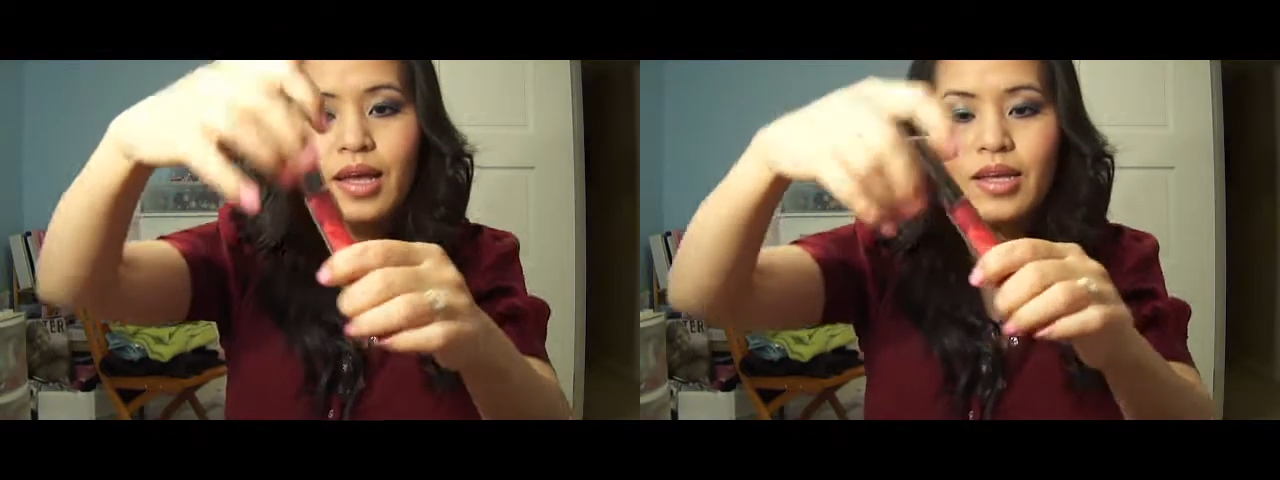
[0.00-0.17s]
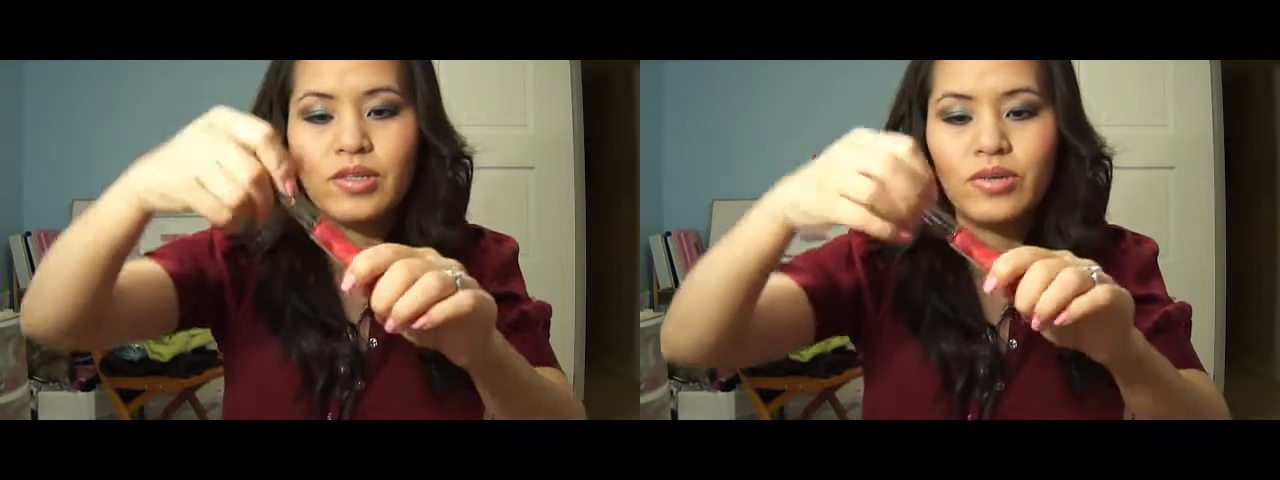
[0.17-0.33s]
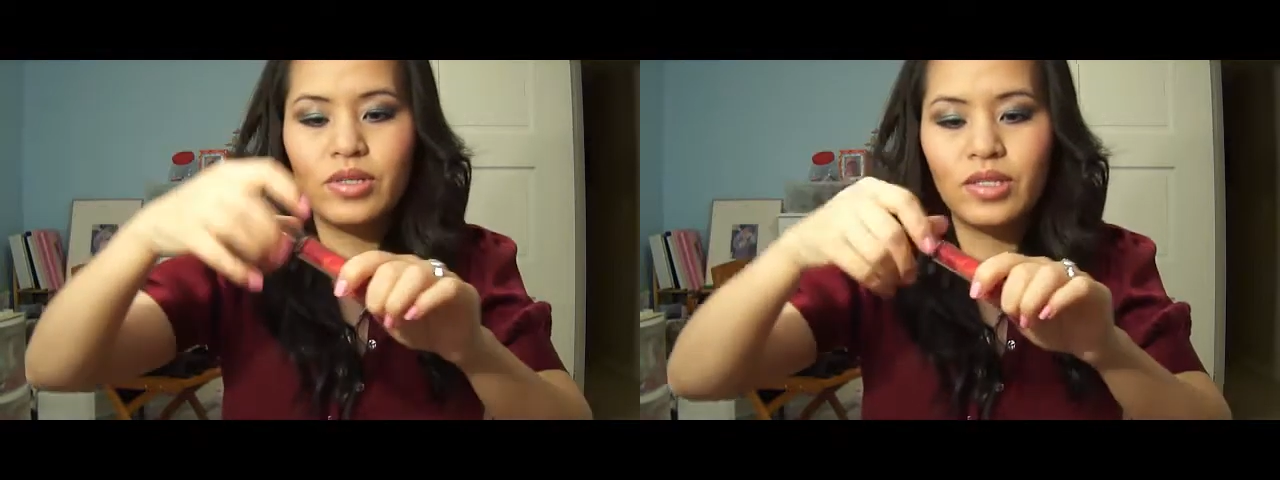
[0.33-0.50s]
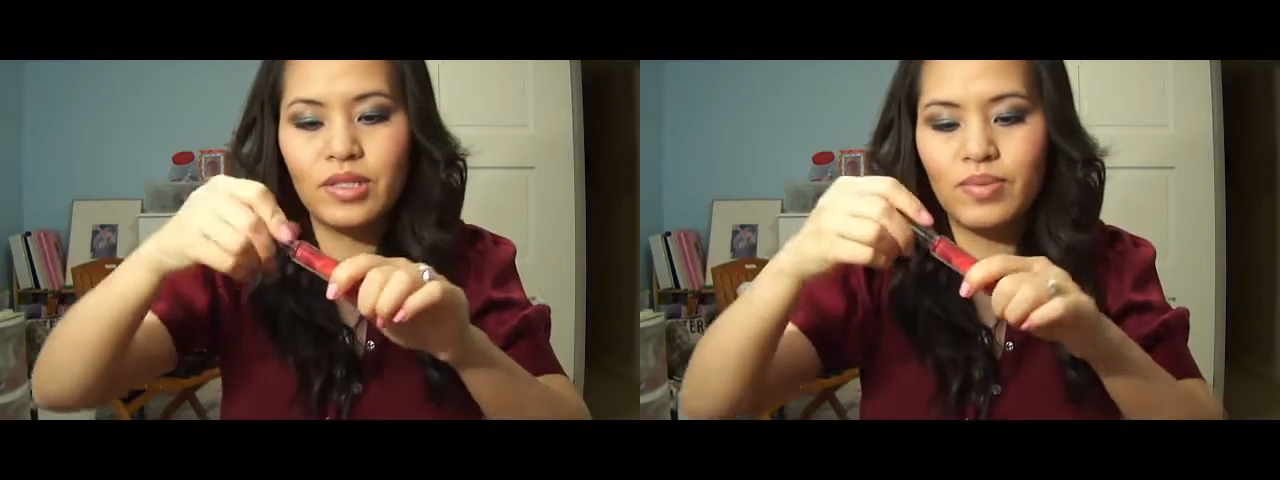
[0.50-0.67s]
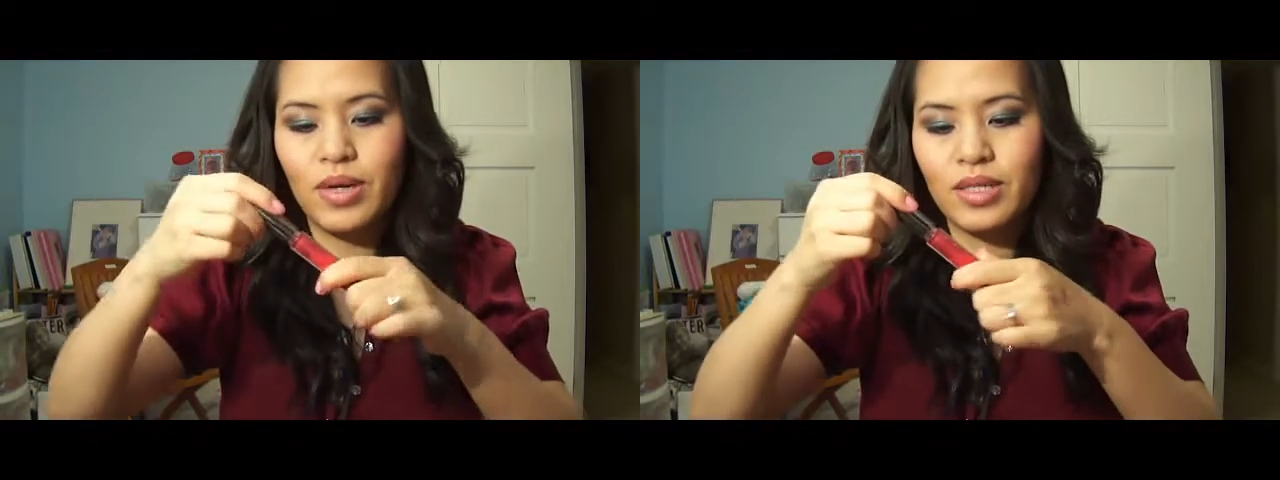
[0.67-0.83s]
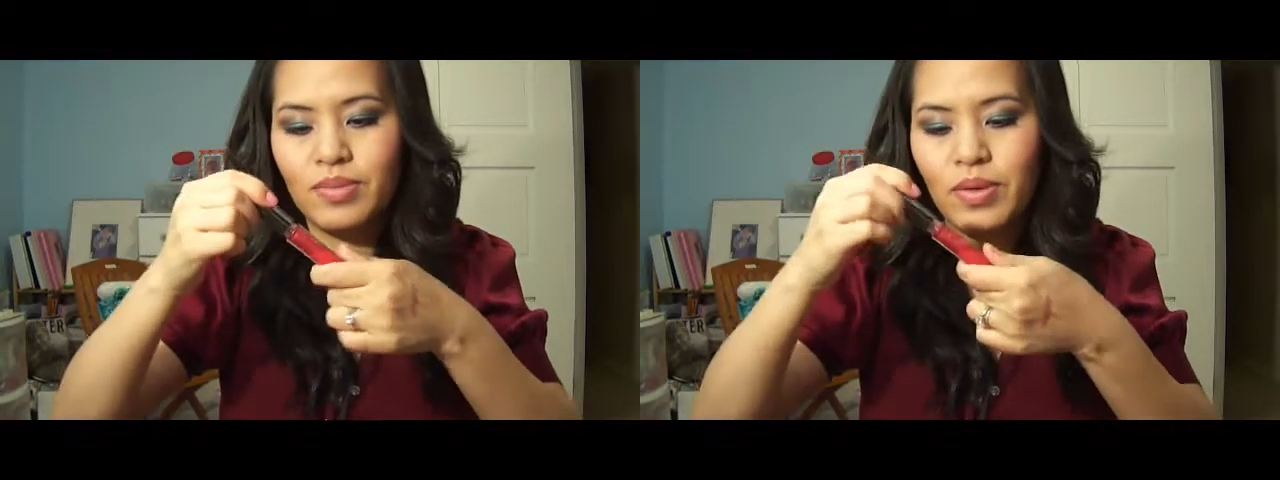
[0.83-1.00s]
It totally
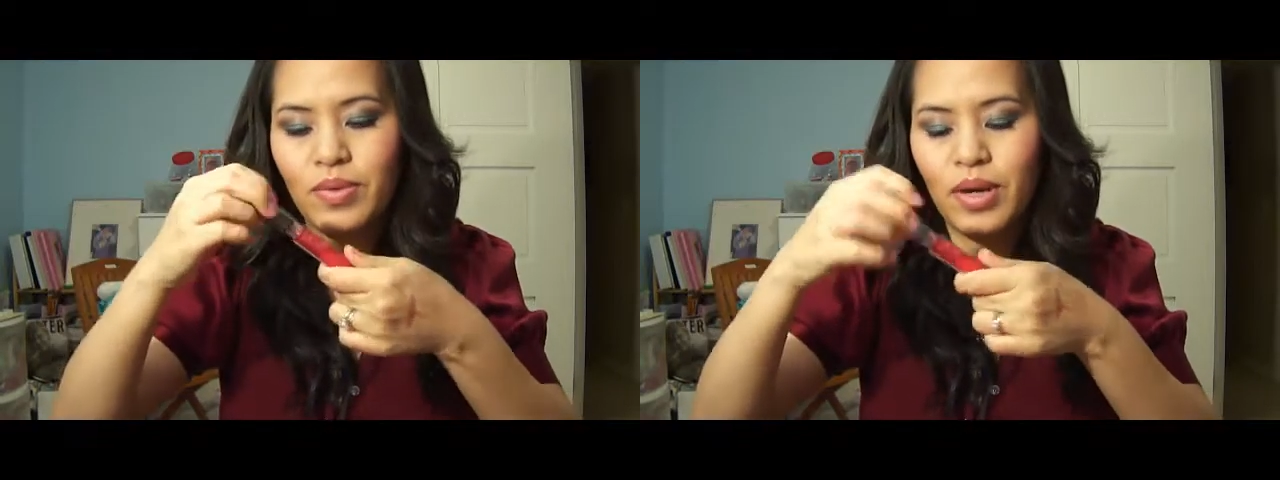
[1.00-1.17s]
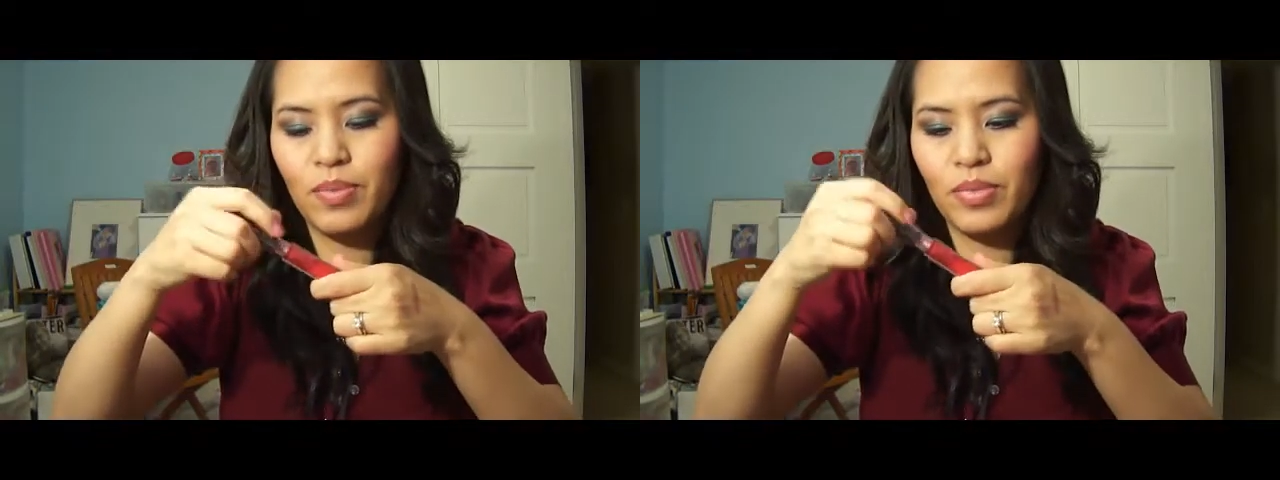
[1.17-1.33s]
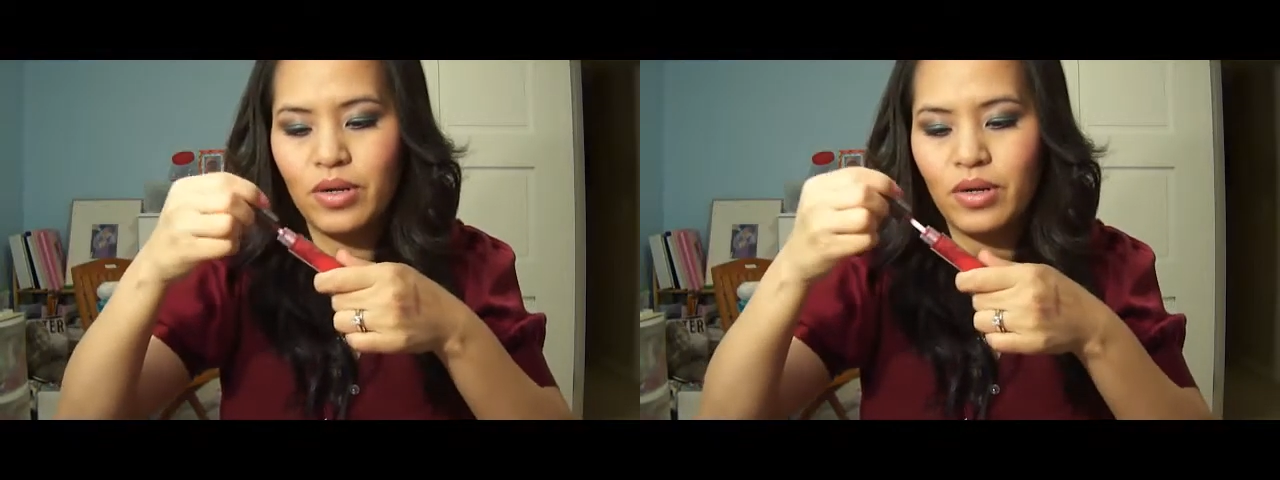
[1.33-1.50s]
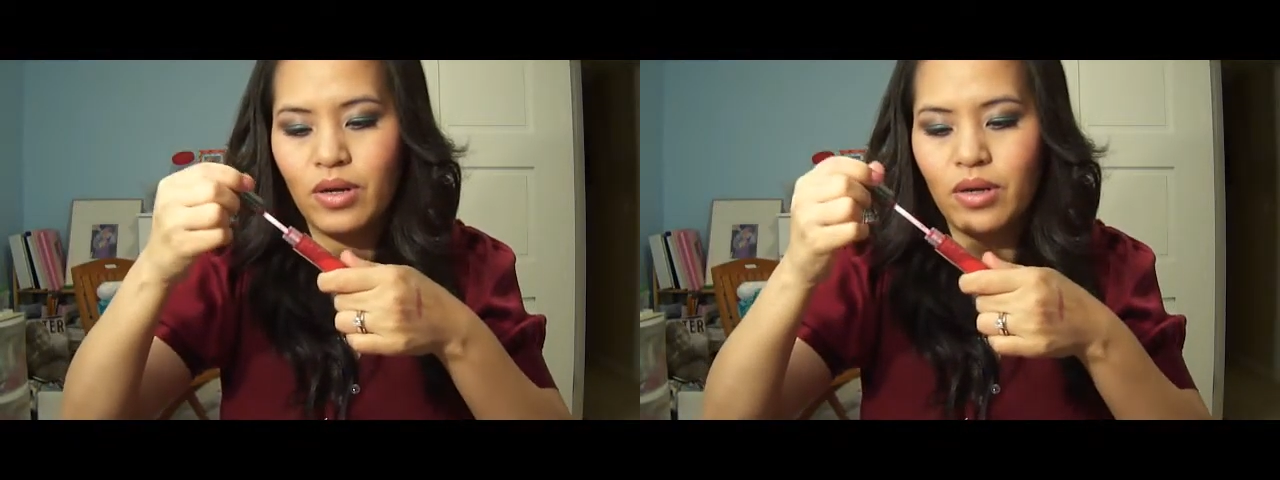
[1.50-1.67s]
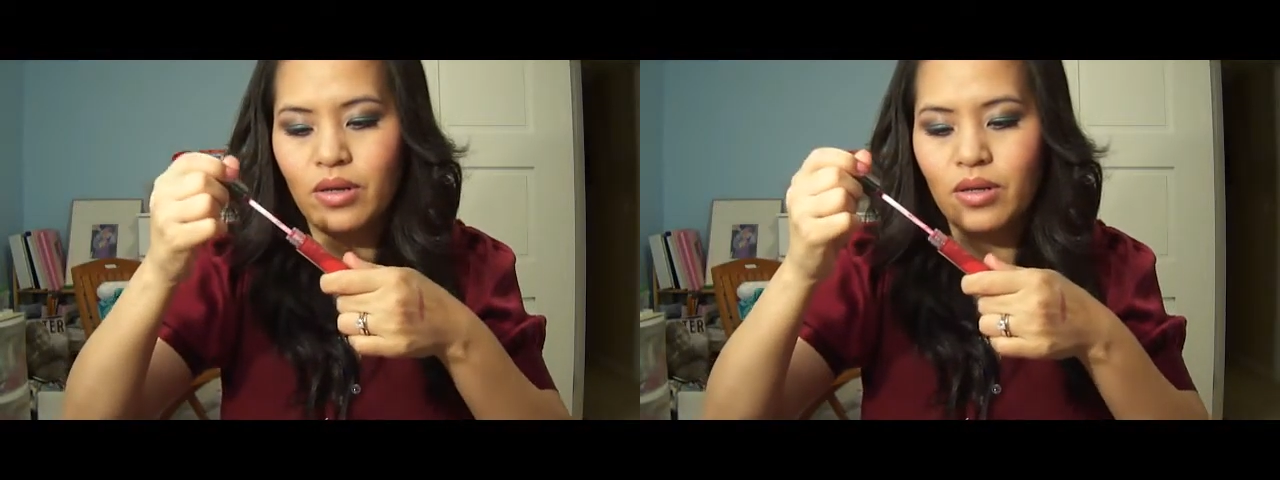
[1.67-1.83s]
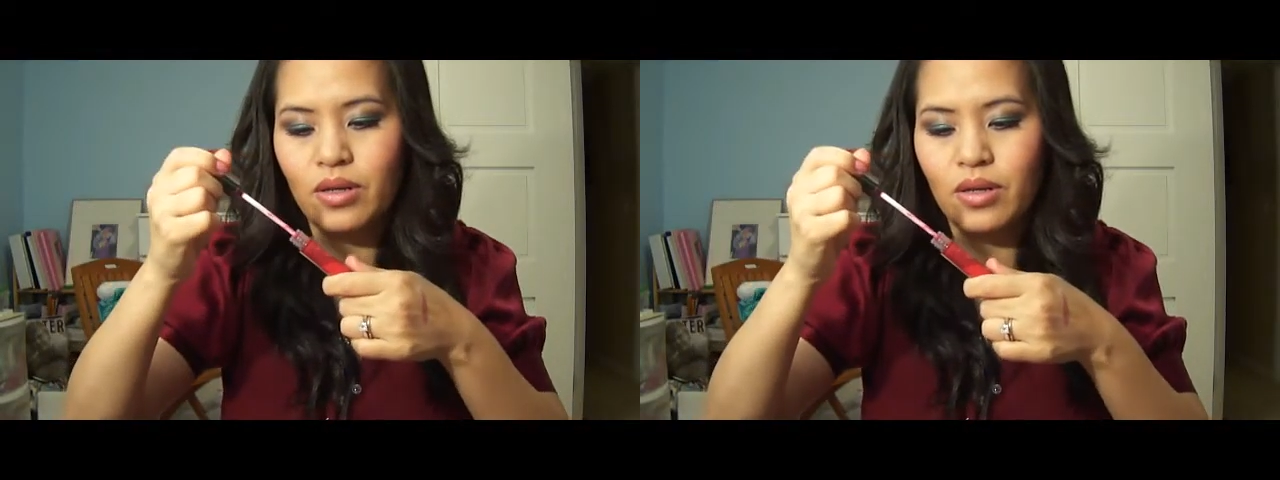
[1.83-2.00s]
surprised me when I put it on.